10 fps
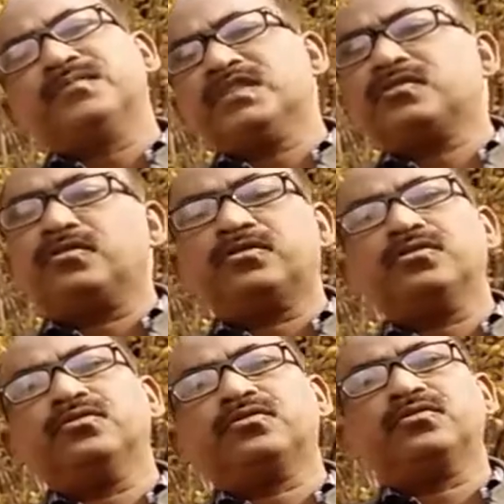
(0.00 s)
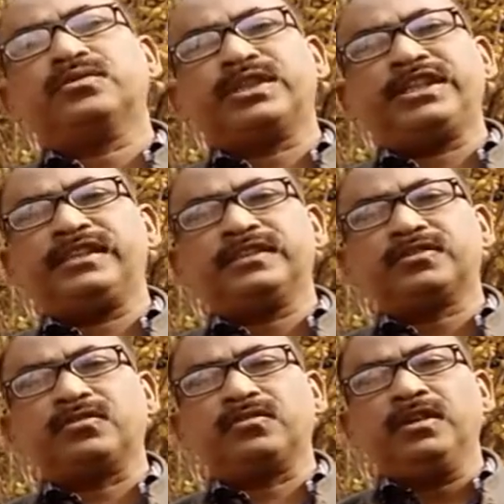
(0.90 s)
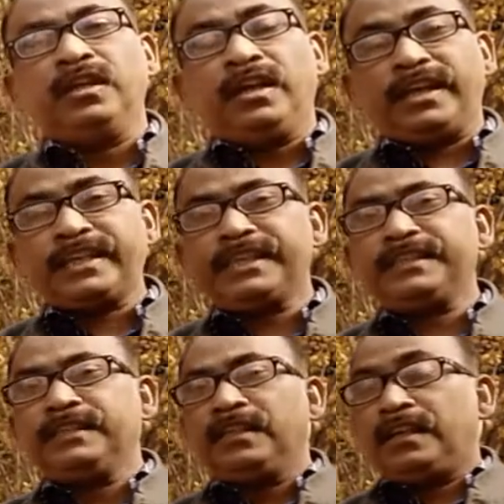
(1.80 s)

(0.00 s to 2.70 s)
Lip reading: So 2, 2, 3. So again